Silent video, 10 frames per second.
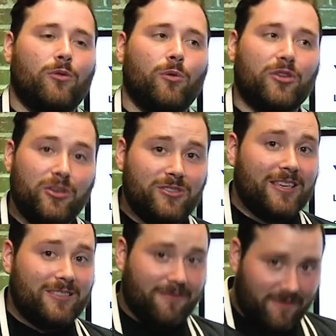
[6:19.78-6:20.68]
when we're
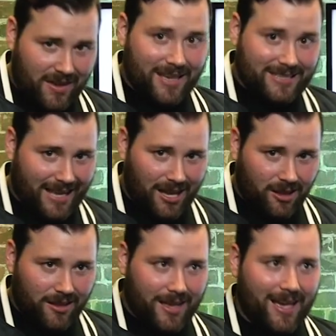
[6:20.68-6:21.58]
using the
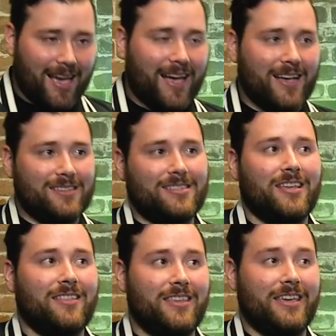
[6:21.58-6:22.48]
VSL as
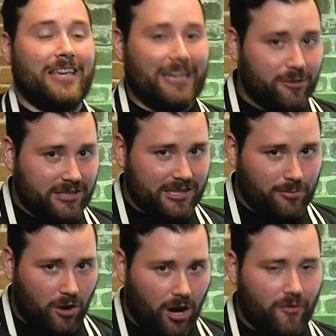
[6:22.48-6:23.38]
the
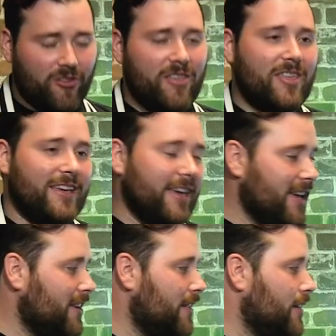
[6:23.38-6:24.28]
irresistible offer that they
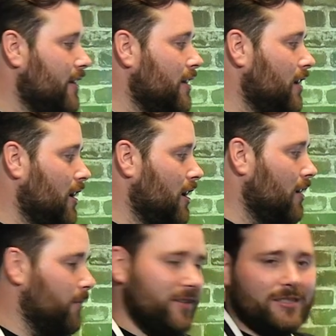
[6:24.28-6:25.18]
get,
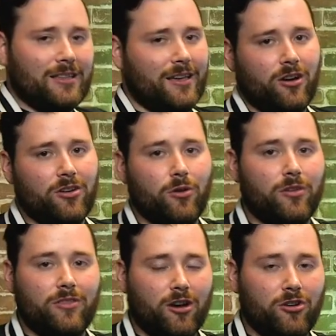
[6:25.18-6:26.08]
this is like our
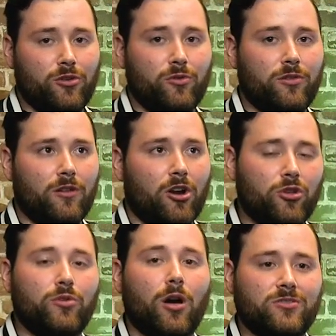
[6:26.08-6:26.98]

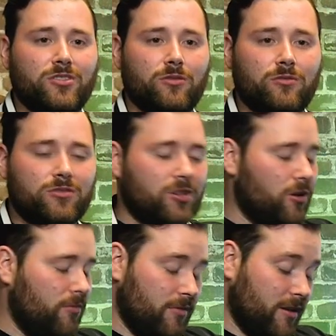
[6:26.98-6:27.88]
new go-to.
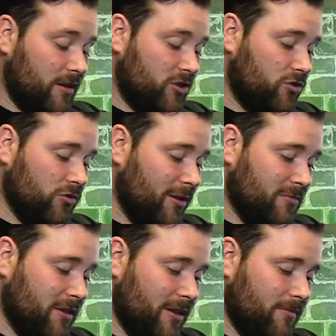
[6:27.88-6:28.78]
So
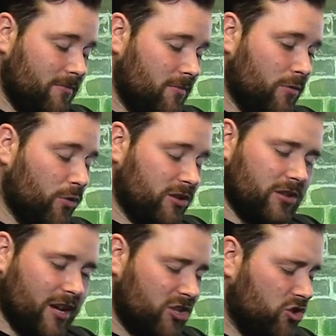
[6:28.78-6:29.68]

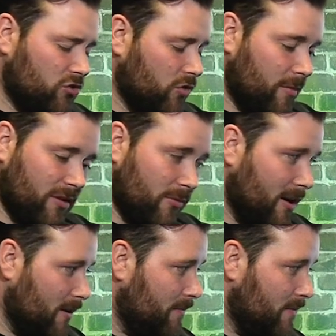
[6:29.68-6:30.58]
works extremely
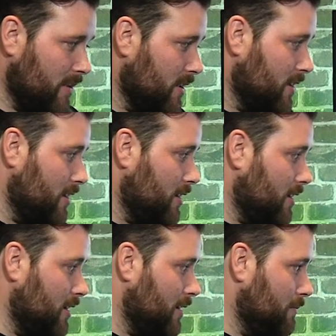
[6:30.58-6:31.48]
well.
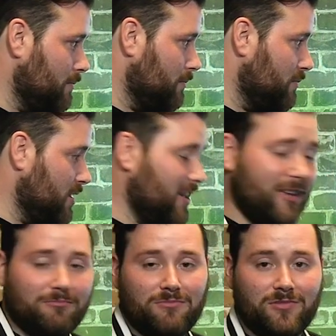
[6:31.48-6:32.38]
But
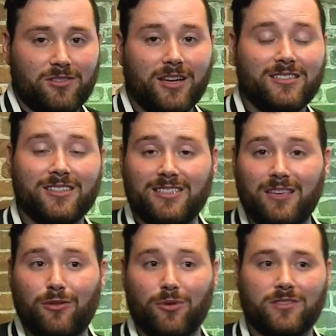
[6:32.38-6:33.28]
again, test it,
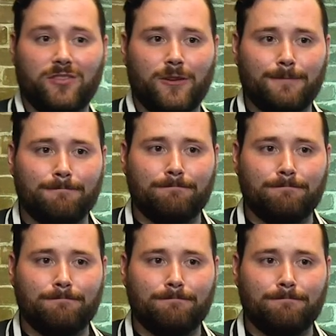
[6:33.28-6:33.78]
see if it works for you.